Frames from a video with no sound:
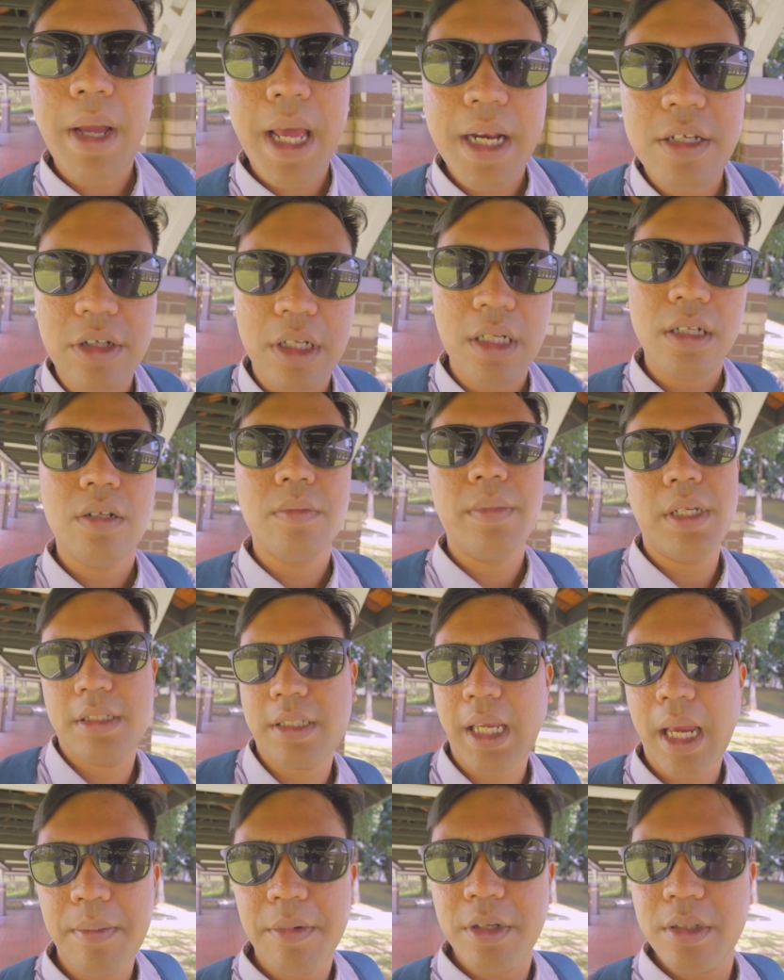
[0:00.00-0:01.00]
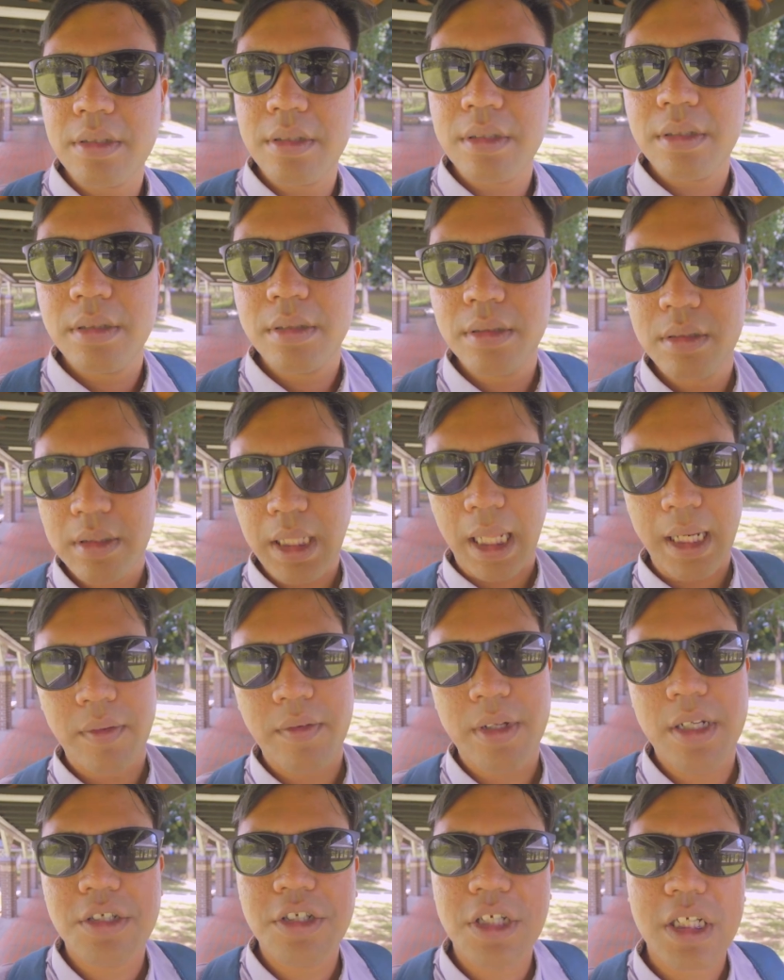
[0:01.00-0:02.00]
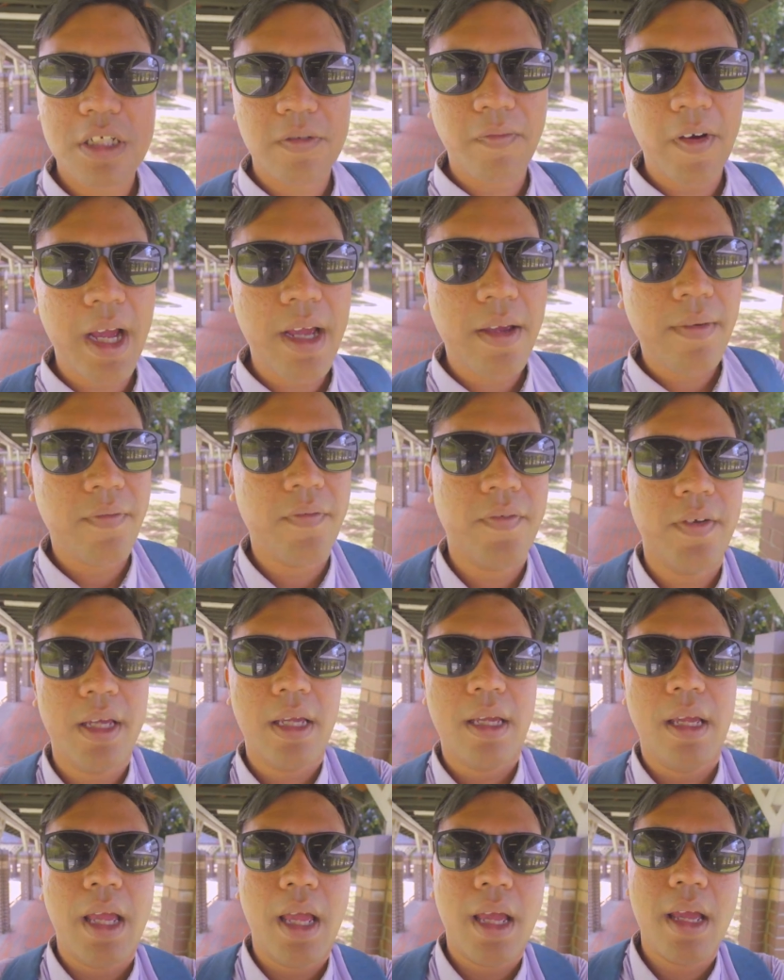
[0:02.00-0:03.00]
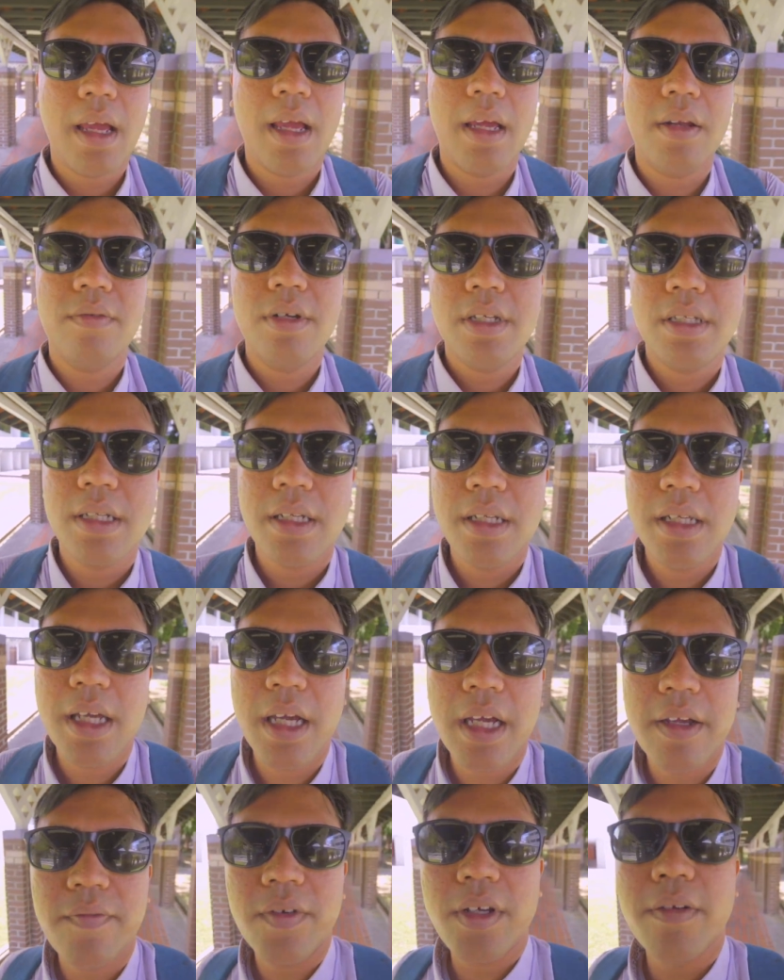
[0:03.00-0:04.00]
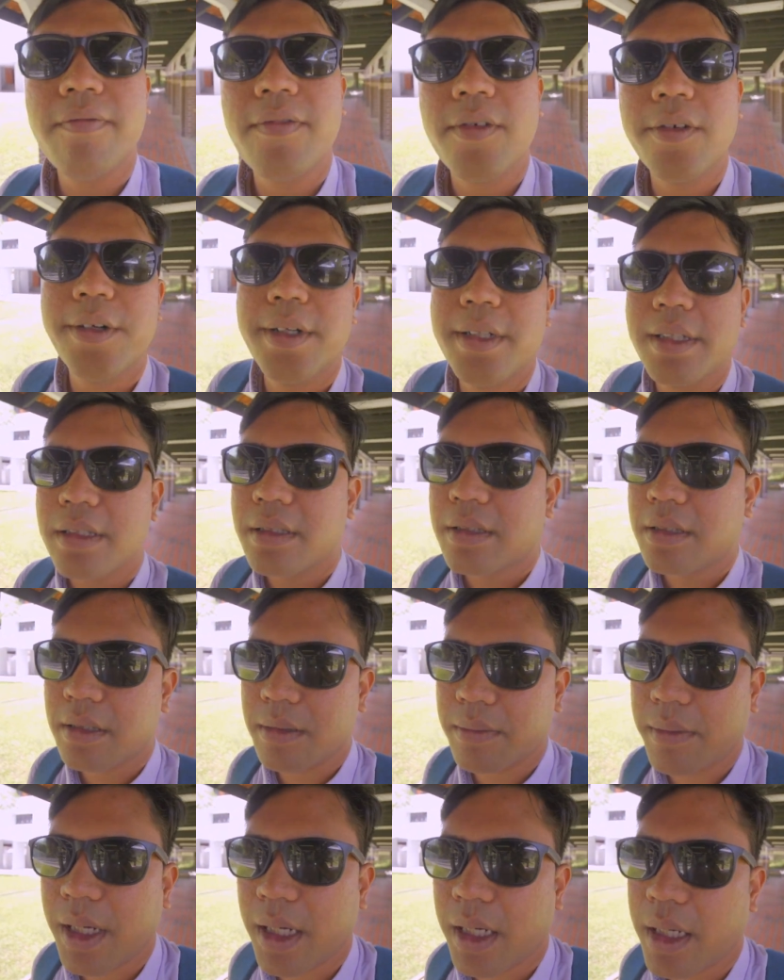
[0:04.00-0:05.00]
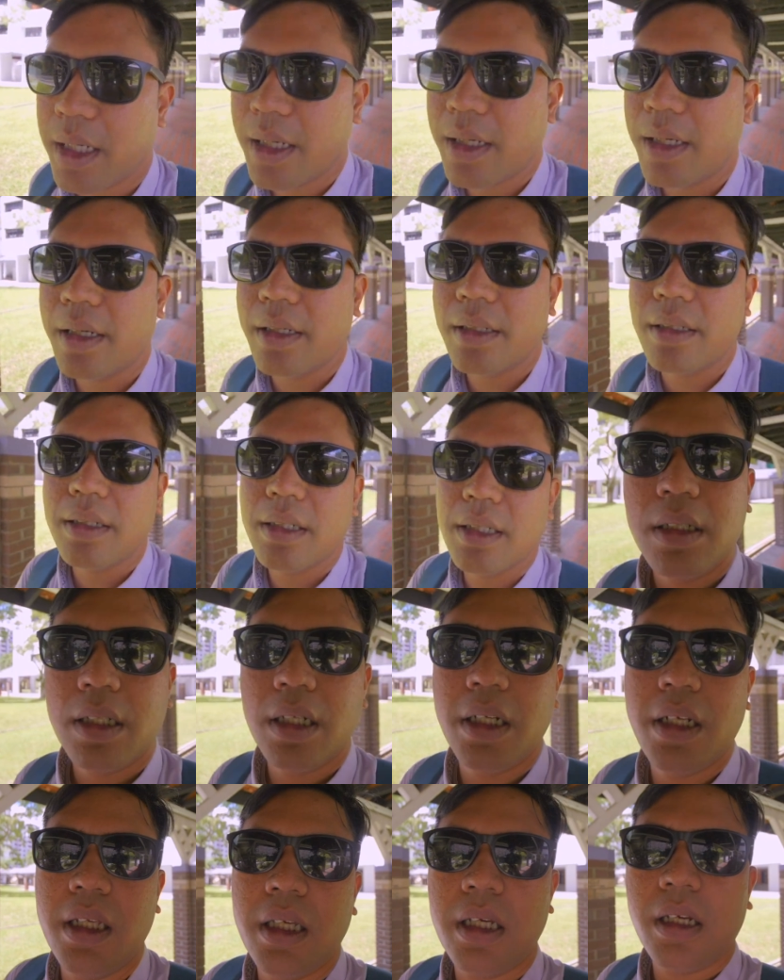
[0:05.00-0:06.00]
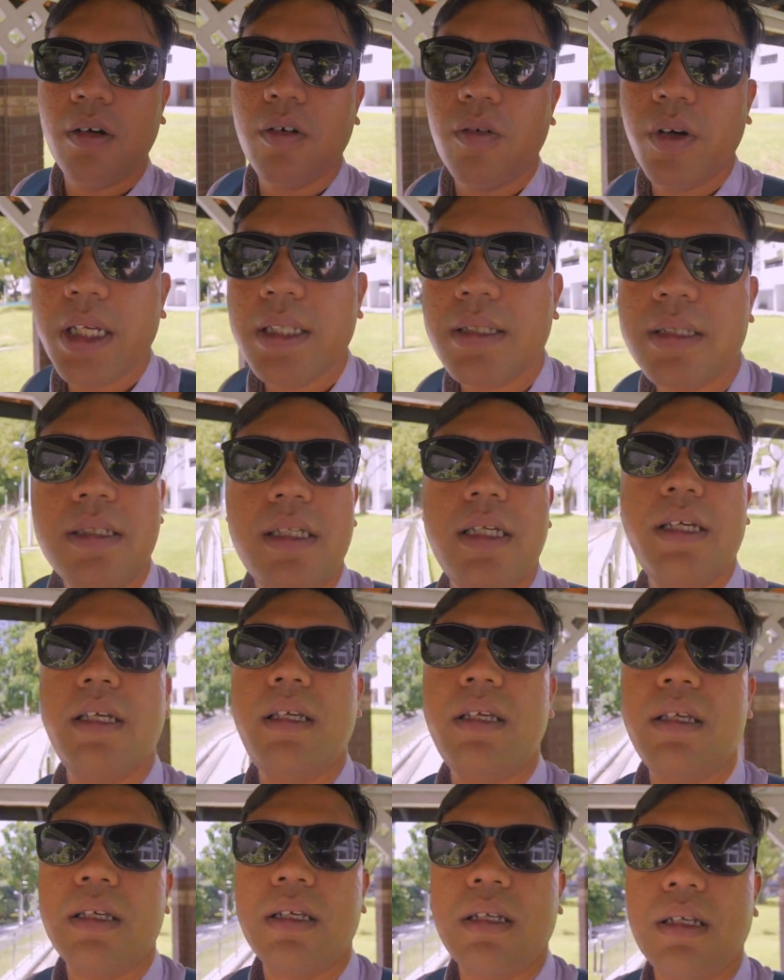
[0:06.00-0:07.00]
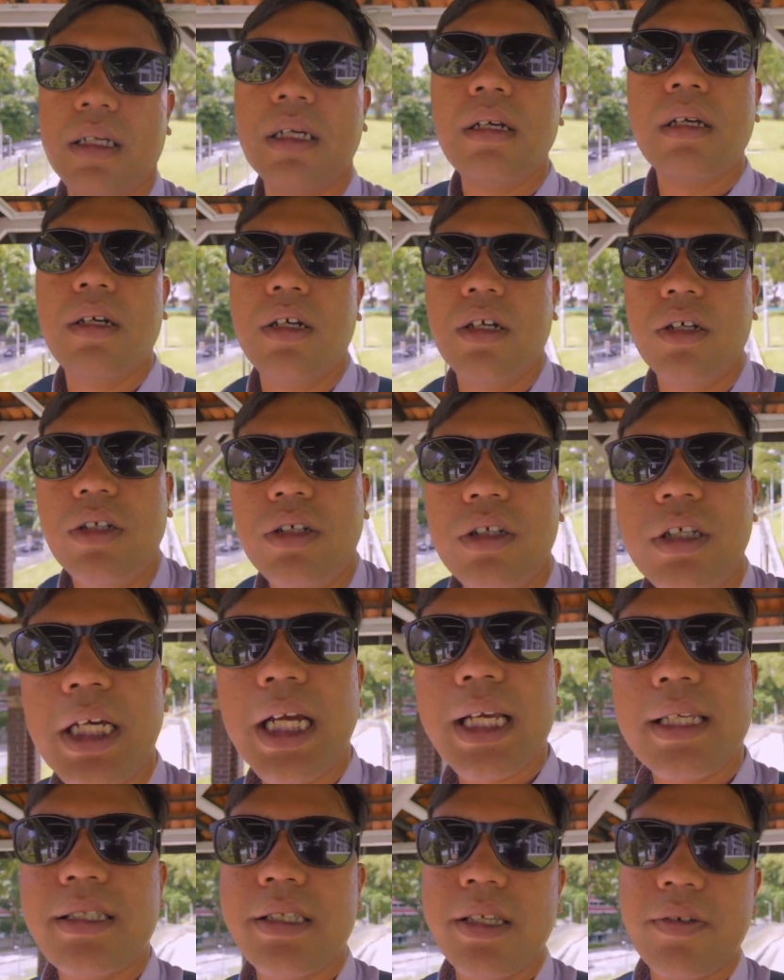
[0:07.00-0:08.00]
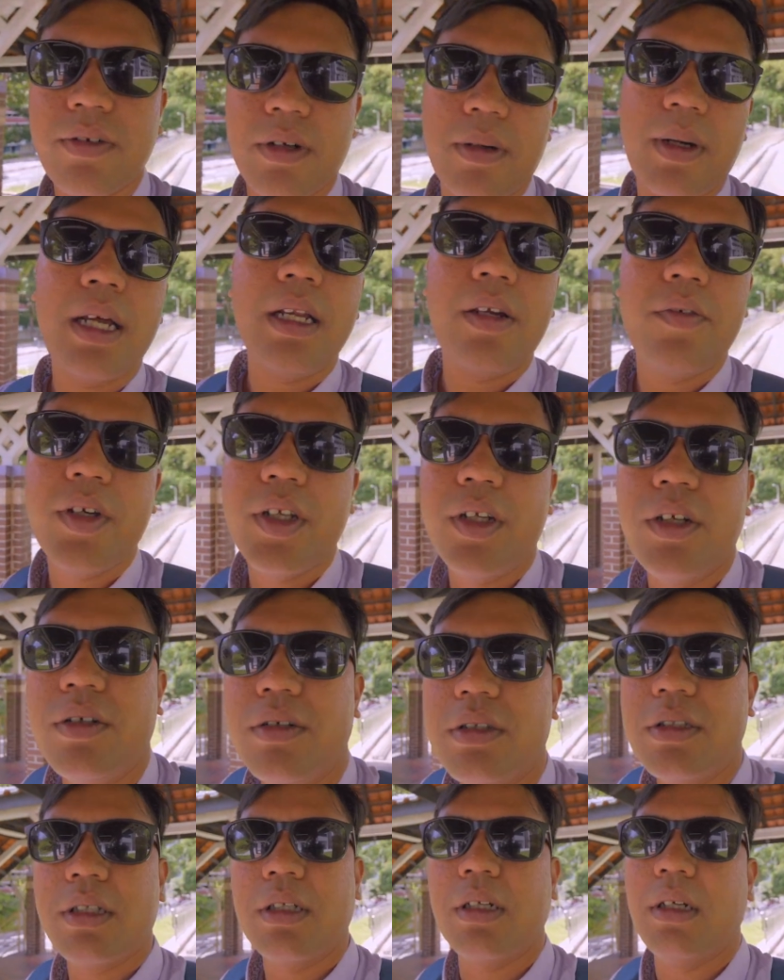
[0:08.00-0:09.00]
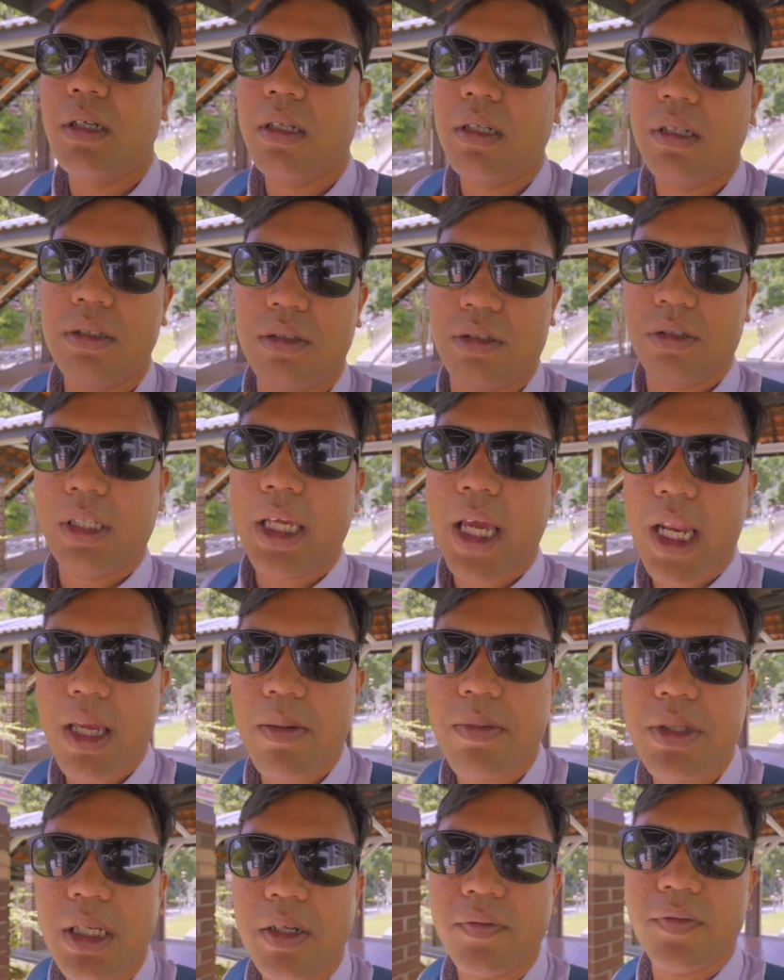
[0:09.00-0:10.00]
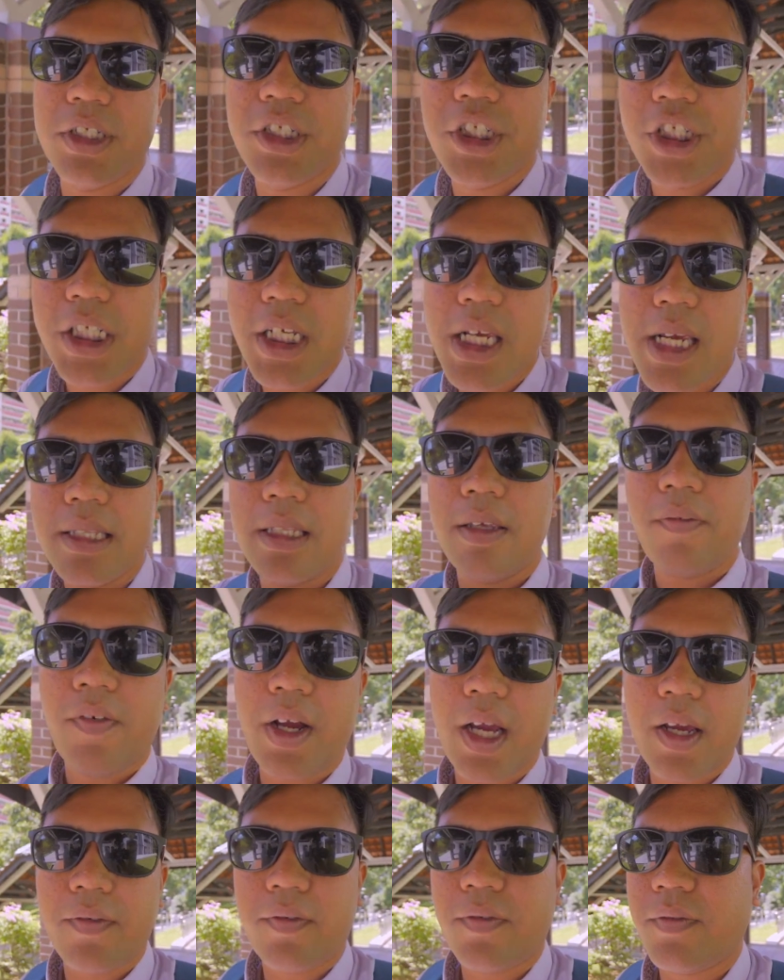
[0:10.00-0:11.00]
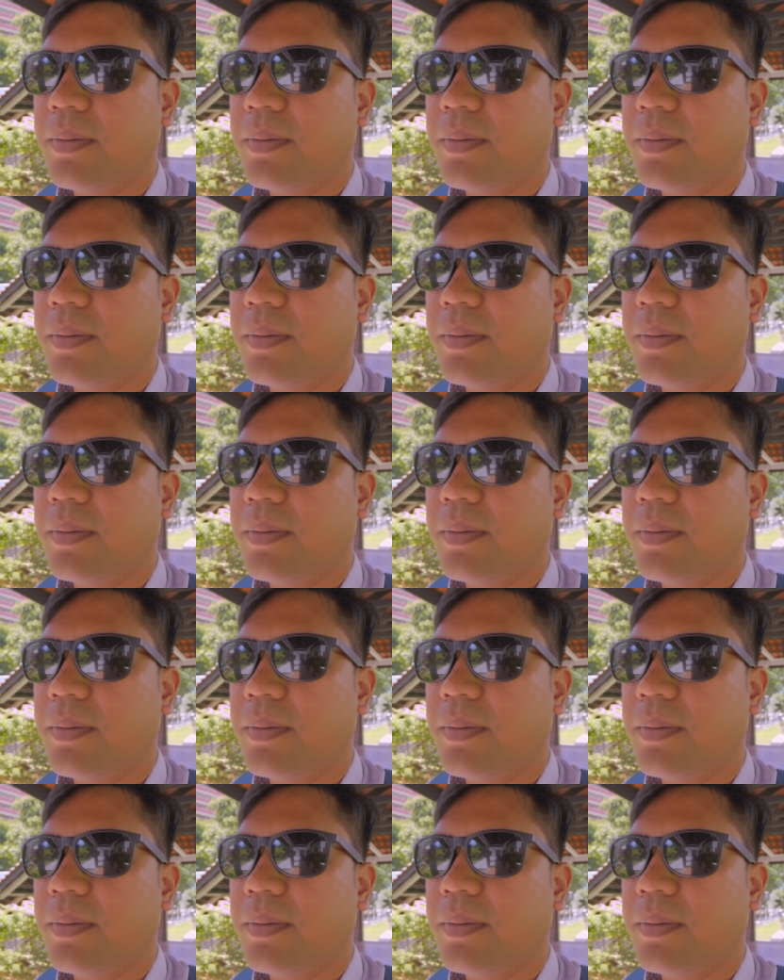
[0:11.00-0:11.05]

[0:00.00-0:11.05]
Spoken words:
Panasonic Lumix cameras, starting with the GH5, and recently I've influenced my colleague Wesley, who you guys see from other videos, to get himself a G85.